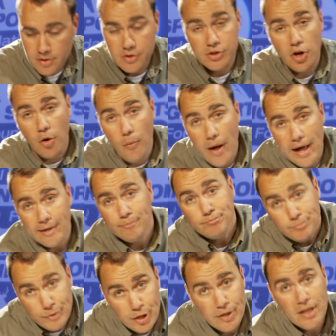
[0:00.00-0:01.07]
So what?
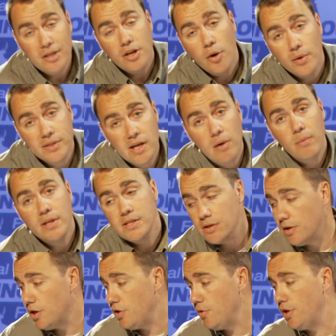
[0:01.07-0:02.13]
You need to know what that wind's
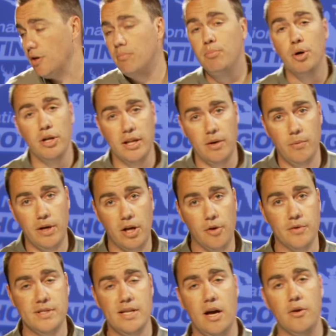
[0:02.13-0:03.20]
going to do to your bullet when it
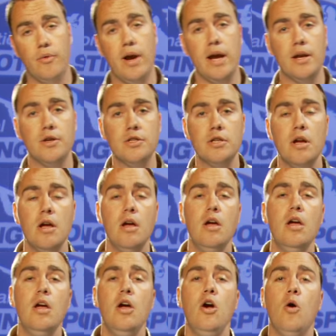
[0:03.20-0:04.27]
goes down range.
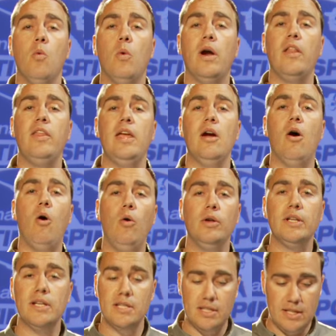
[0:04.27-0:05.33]
One of the
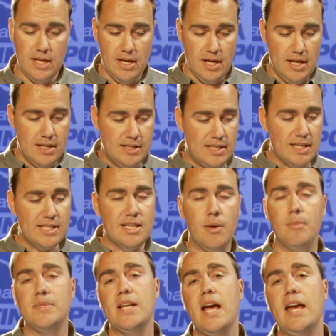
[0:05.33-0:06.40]
oldest
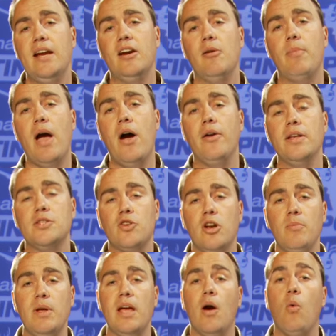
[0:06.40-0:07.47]
systems I hear about is going
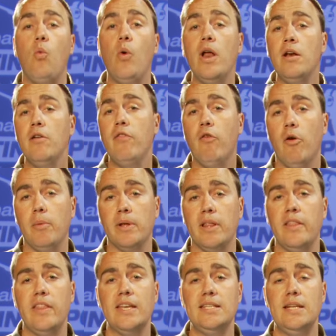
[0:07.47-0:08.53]
to be a wind
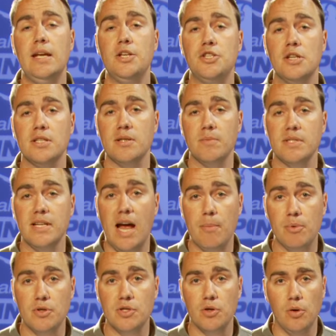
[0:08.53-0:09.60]
formula that they teach in some
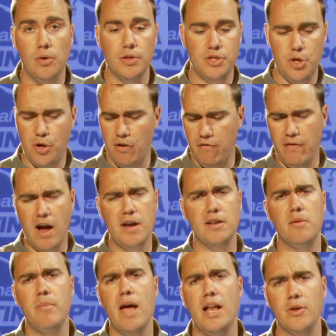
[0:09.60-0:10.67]
sniper schools, and you can find
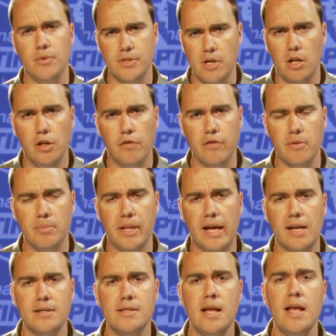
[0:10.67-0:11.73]
in manuals all over the
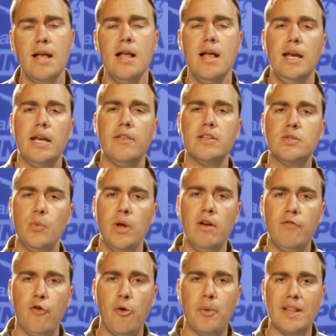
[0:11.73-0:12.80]
place. Now, this
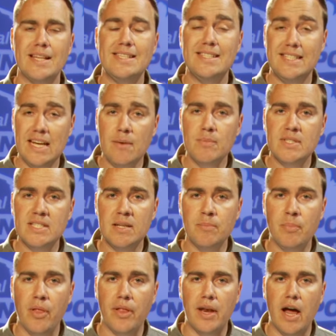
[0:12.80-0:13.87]
wind formula seems
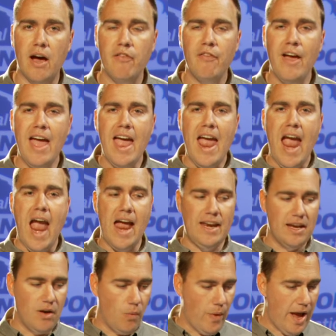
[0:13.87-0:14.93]
simple enough, and
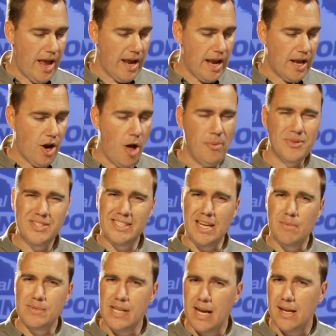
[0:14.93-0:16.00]
in a way it almost
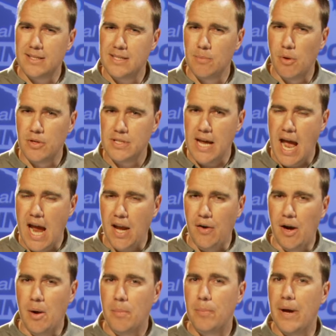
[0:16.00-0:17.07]
seems like it's the most
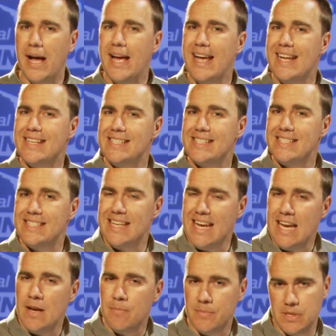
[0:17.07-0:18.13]
accurate, but it
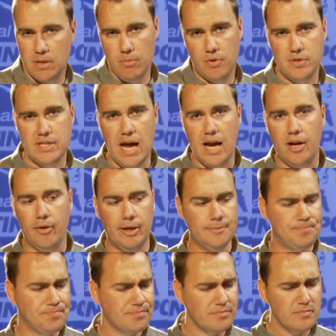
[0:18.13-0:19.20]
seems the most accurate.
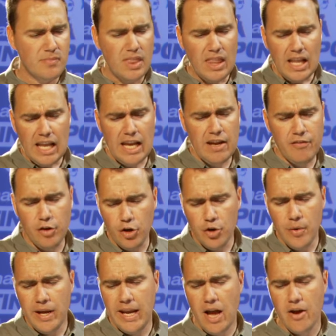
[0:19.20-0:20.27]
If you're
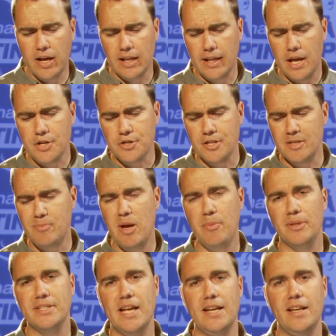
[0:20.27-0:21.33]
doing calculations,
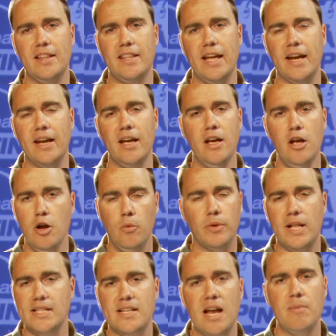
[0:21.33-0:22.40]
people tend to think,
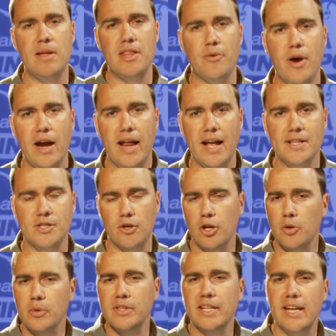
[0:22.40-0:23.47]
well, that's got to be the right answer.
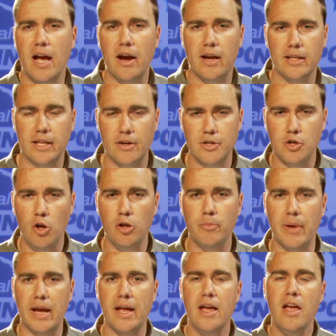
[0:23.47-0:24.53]
Look what the calculator
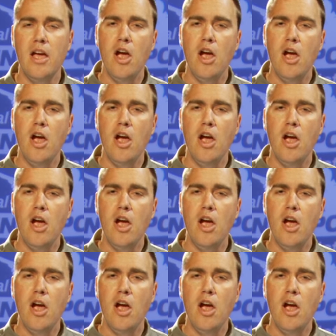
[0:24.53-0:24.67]
told me.